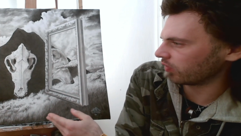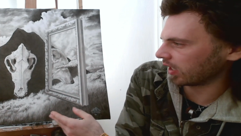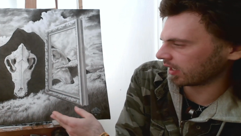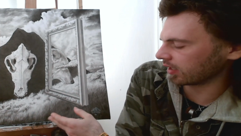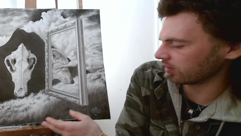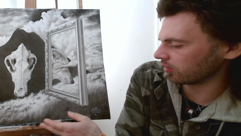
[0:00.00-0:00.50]

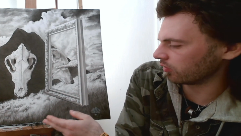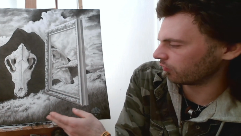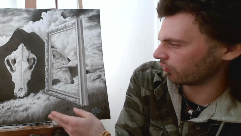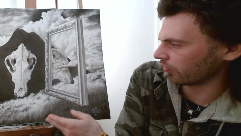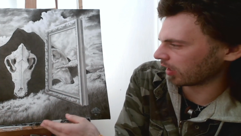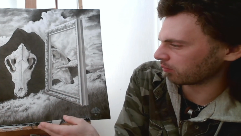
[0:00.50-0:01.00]
and
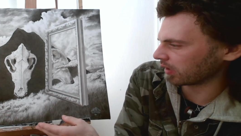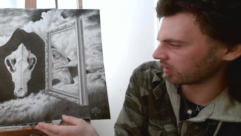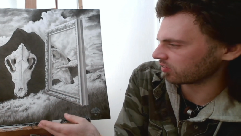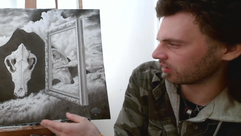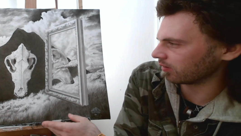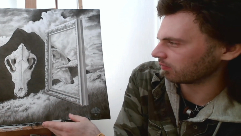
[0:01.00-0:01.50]
for that
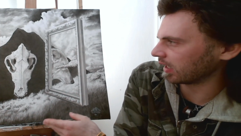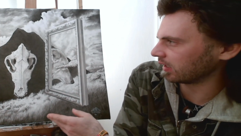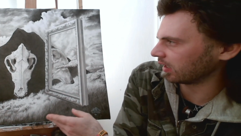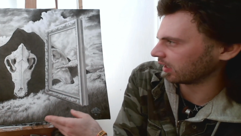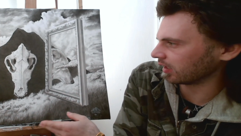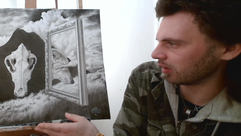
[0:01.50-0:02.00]
matter
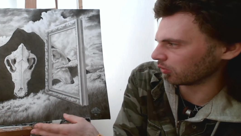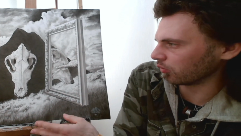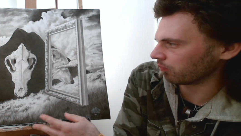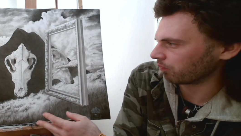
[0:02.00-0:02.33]
any animal,